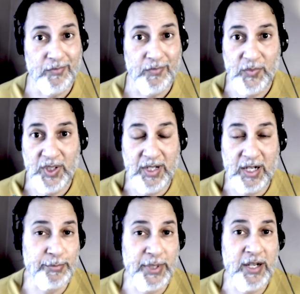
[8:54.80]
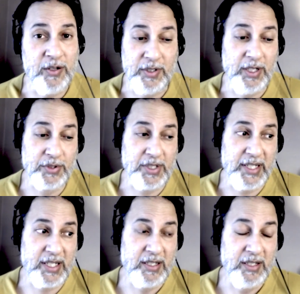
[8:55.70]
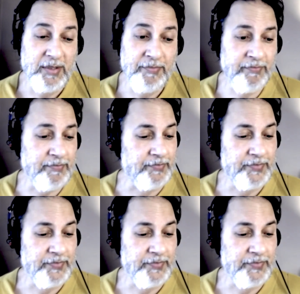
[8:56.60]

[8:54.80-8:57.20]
it knocked me out. I was like, again,